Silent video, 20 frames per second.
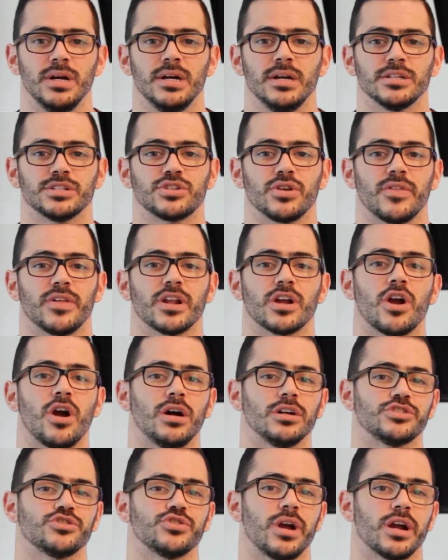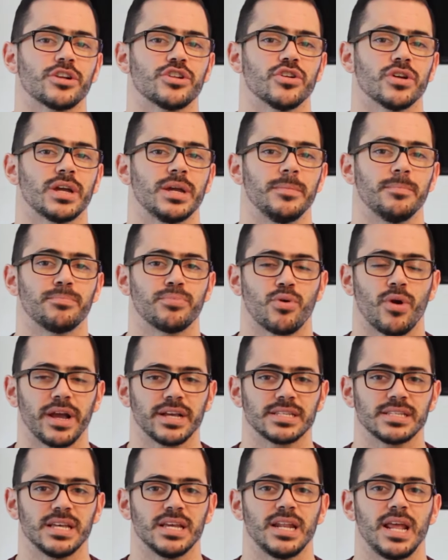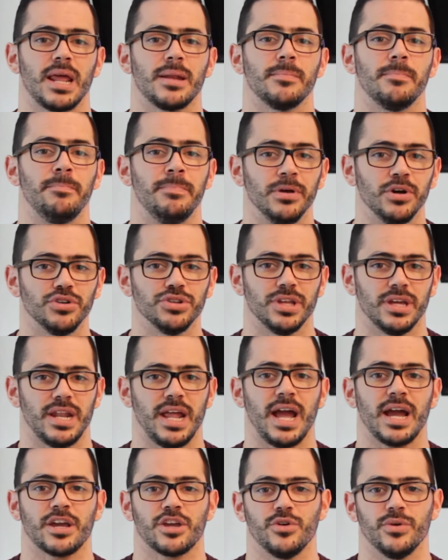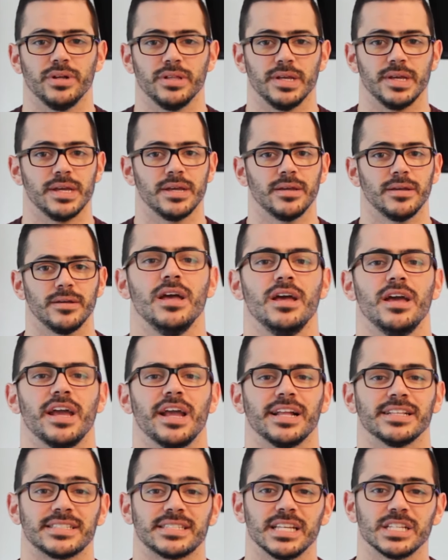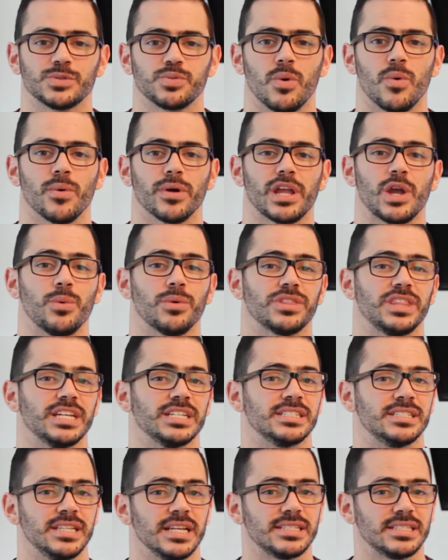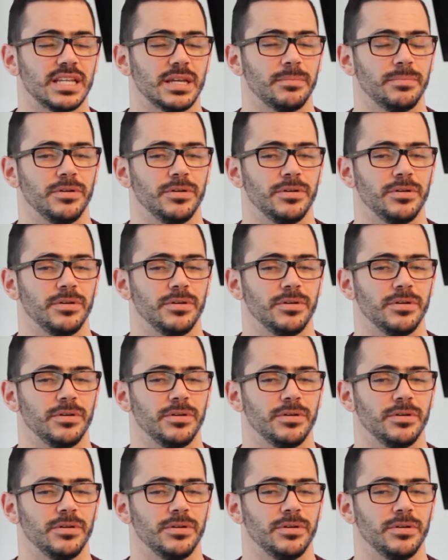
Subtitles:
so that a contractor can price it and build it accurately. And since we're working with existing